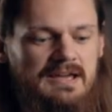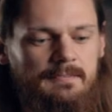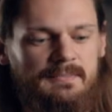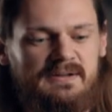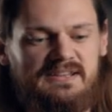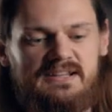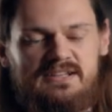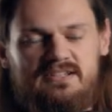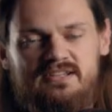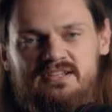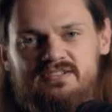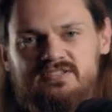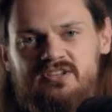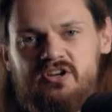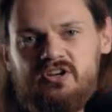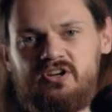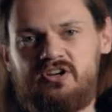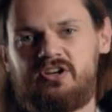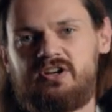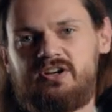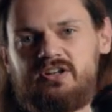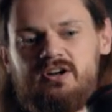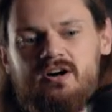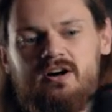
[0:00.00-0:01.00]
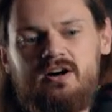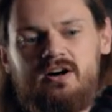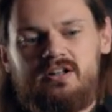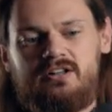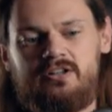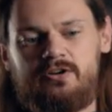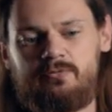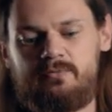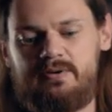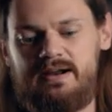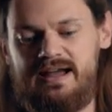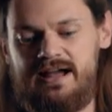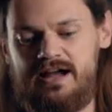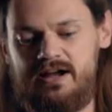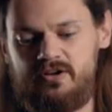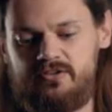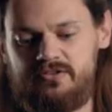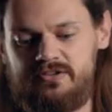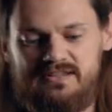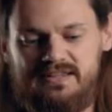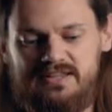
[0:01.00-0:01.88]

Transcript: but this is a good all around,